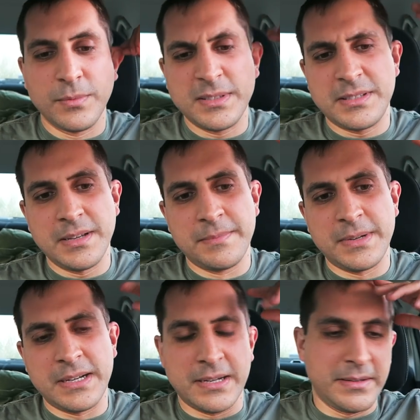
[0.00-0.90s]
Some
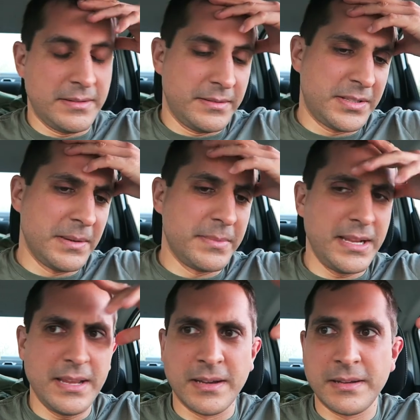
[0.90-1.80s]
uh,
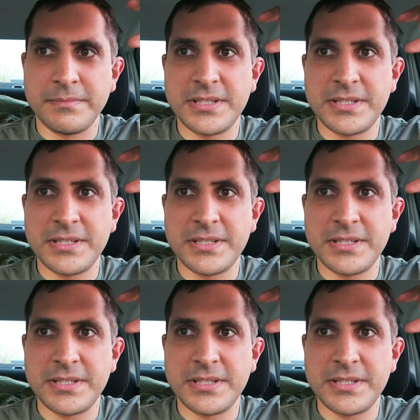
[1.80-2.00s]
somebody uh,